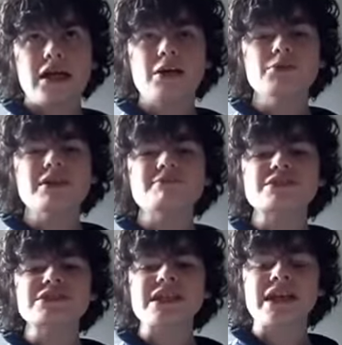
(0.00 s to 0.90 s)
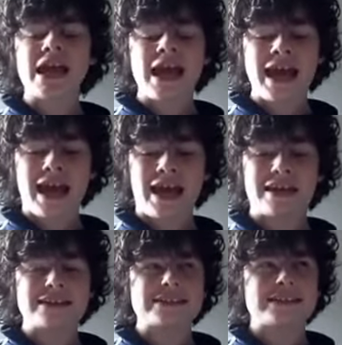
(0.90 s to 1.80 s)
I would have to say
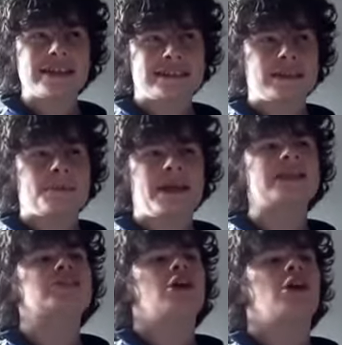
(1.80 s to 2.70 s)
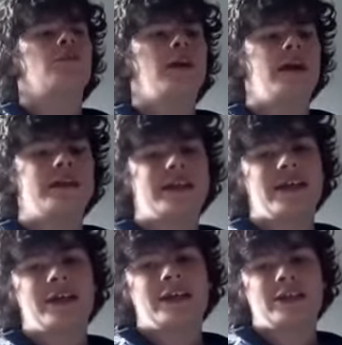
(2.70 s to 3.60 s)
Hex is the best dark ride
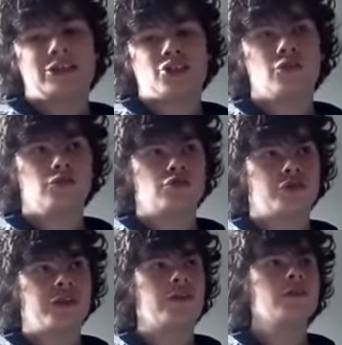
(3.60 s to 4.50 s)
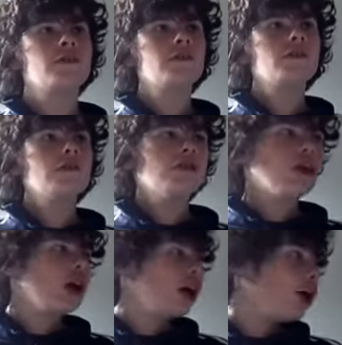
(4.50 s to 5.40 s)
in this country.
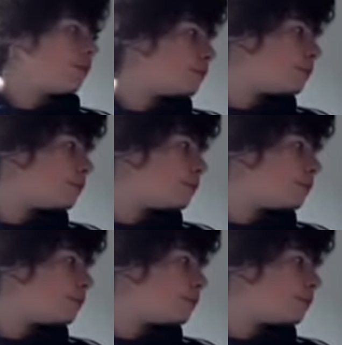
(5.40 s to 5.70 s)
I